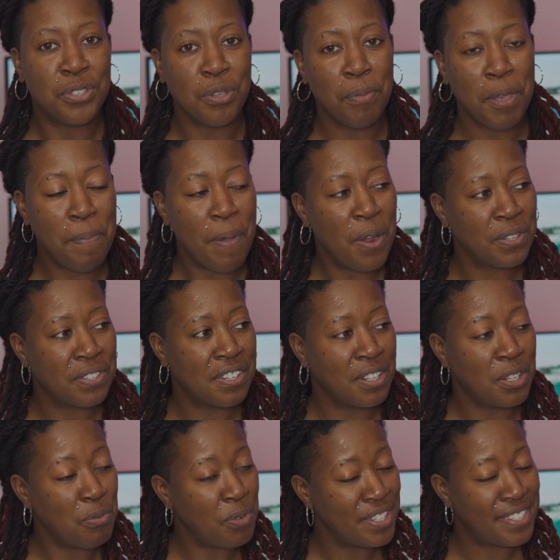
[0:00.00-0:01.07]
So me
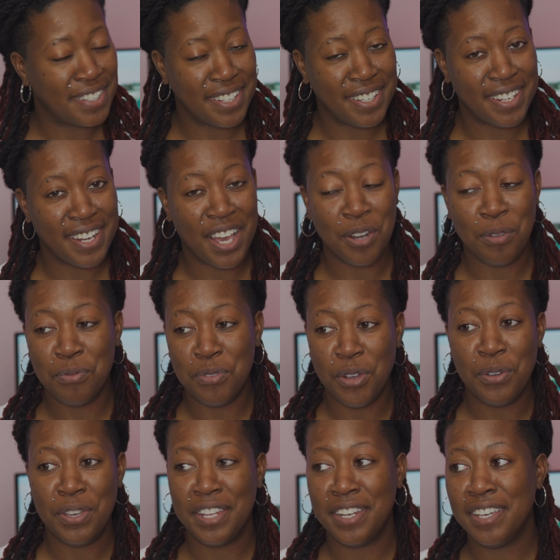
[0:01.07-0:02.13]
personally, once again, I don't
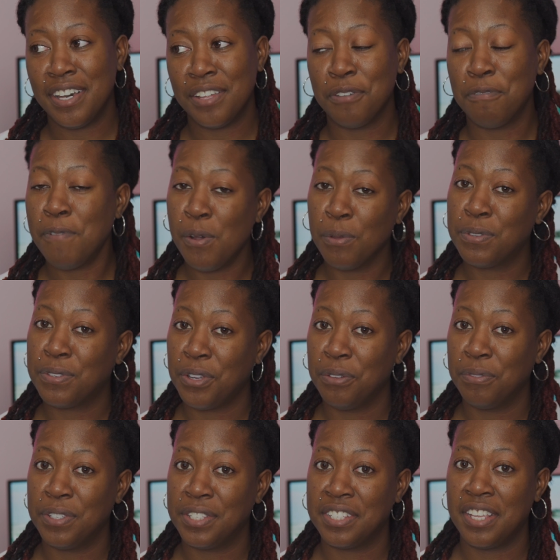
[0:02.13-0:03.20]
know any other phone
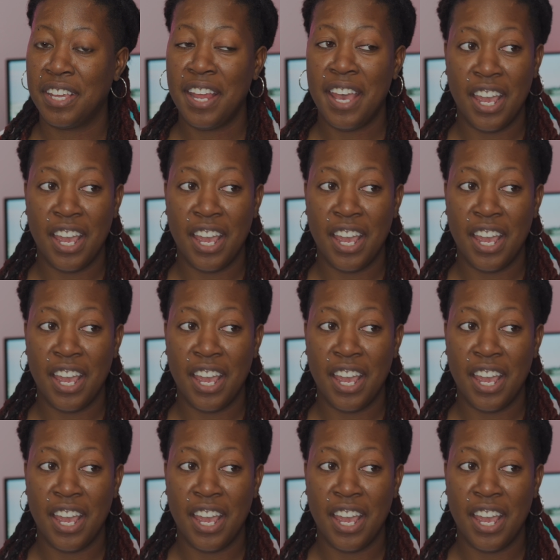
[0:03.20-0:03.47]
service that